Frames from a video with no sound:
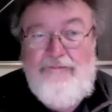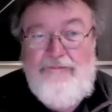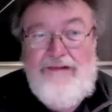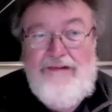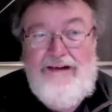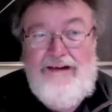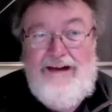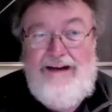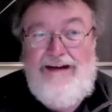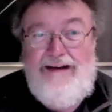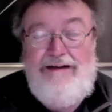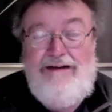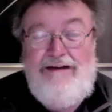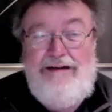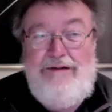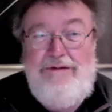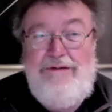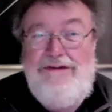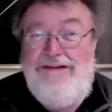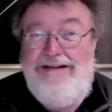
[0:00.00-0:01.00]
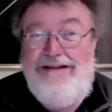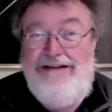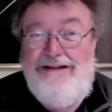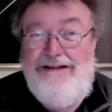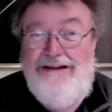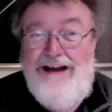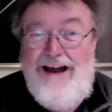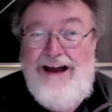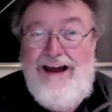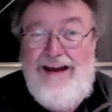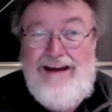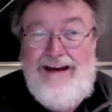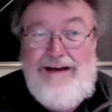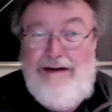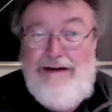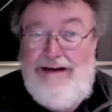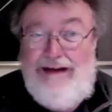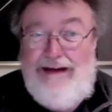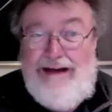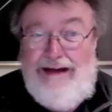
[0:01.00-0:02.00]
And there was this guy,
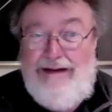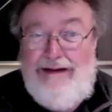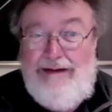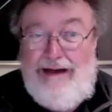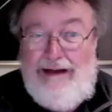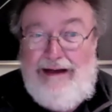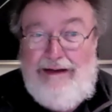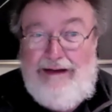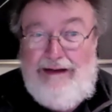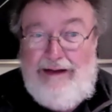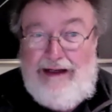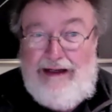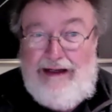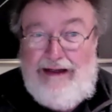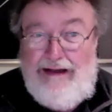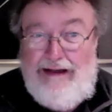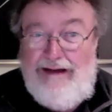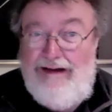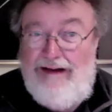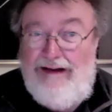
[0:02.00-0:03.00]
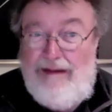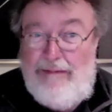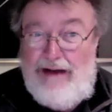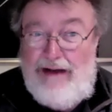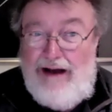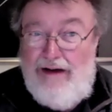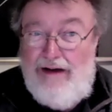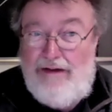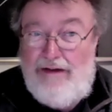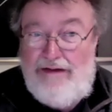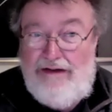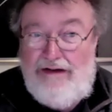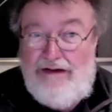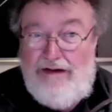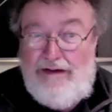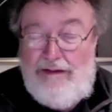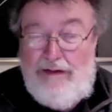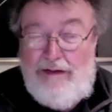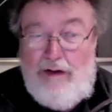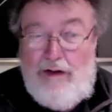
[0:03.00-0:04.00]
he didn't come out, you know,
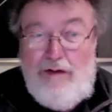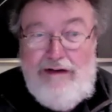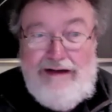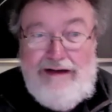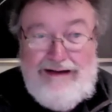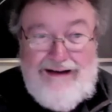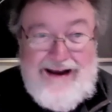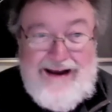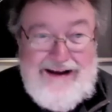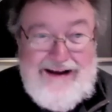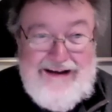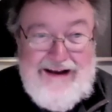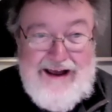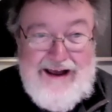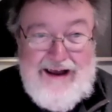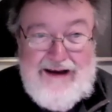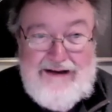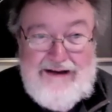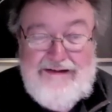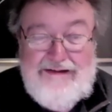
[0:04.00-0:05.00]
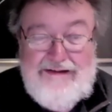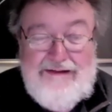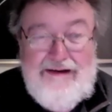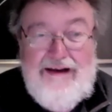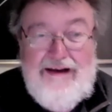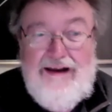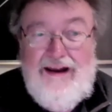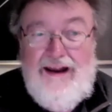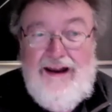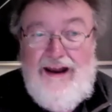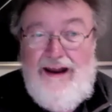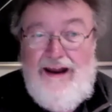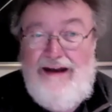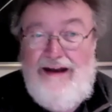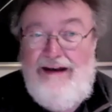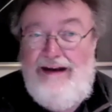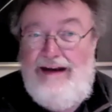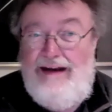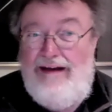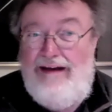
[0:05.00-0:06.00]
he only at night. And
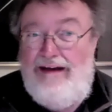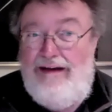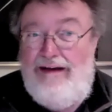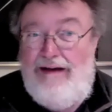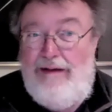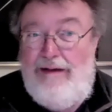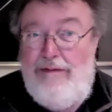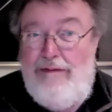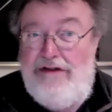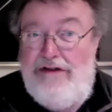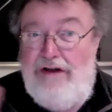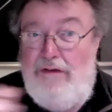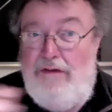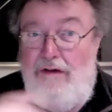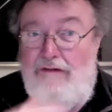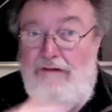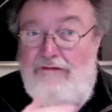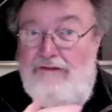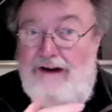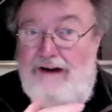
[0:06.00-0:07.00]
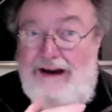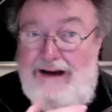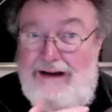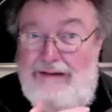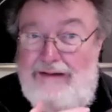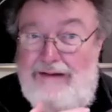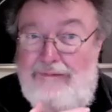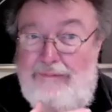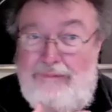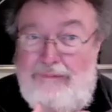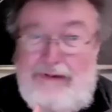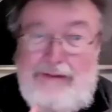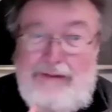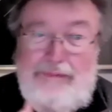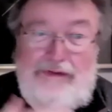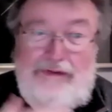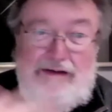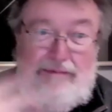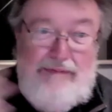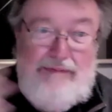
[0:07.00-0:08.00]
he was so afraid.
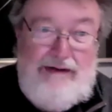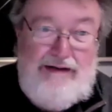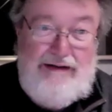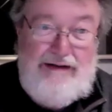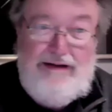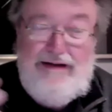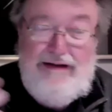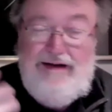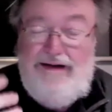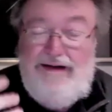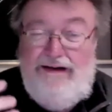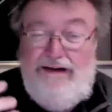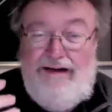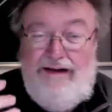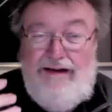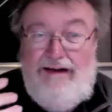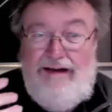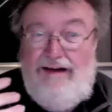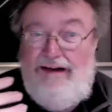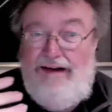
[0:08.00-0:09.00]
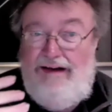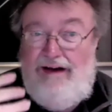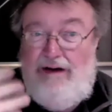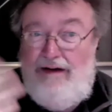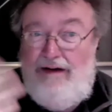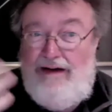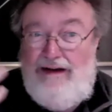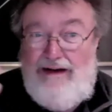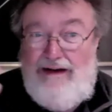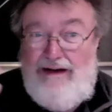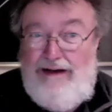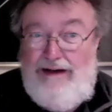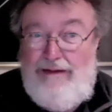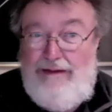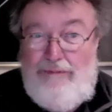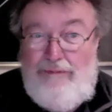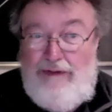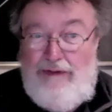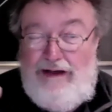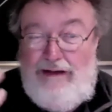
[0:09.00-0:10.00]
People had been, you know,
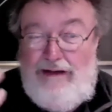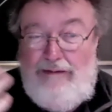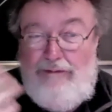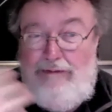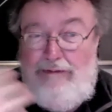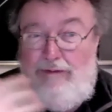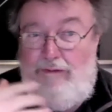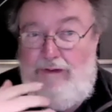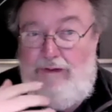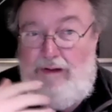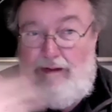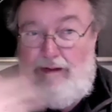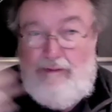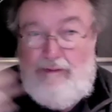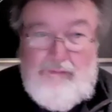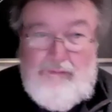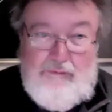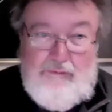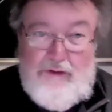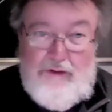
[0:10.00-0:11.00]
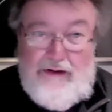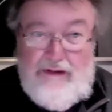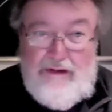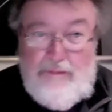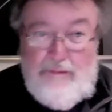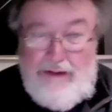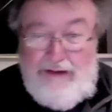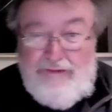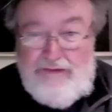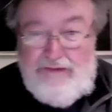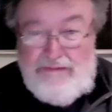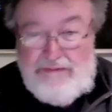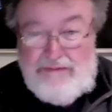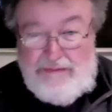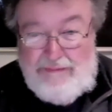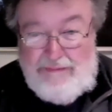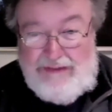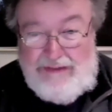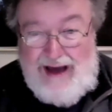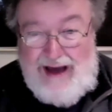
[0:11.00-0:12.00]
he'd run away from
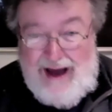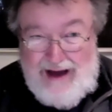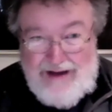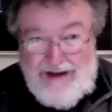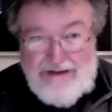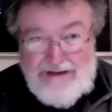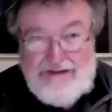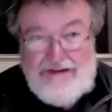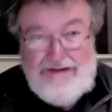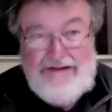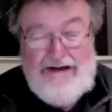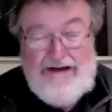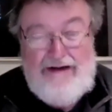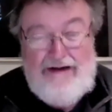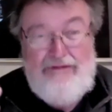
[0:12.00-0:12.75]
some gangs and stuff.